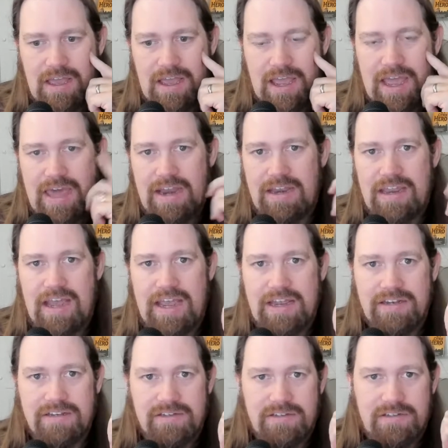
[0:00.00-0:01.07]
I had a
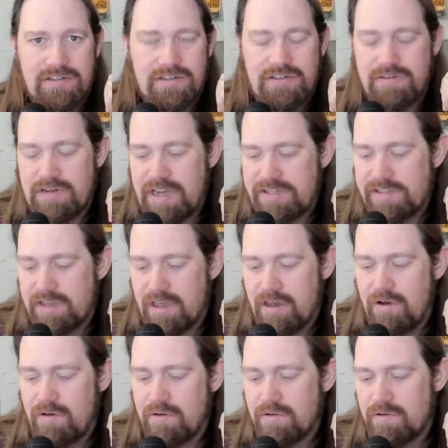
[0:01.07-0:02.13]
night 2 nights
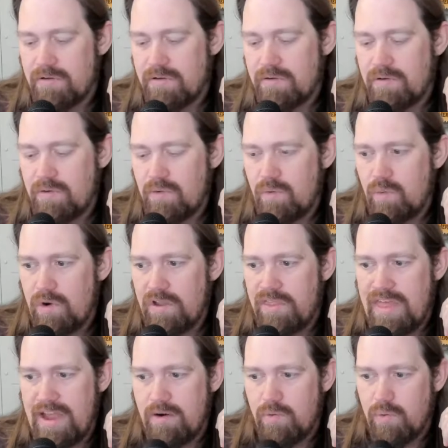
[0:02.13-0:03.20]
ago where
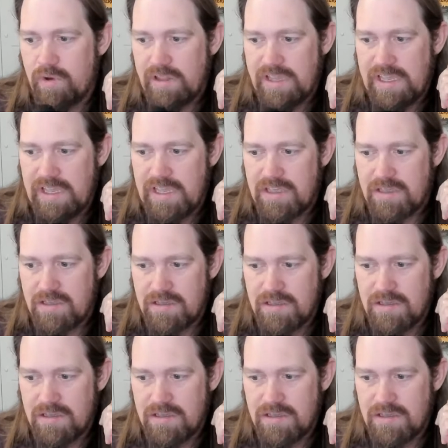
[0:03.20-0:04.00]
that really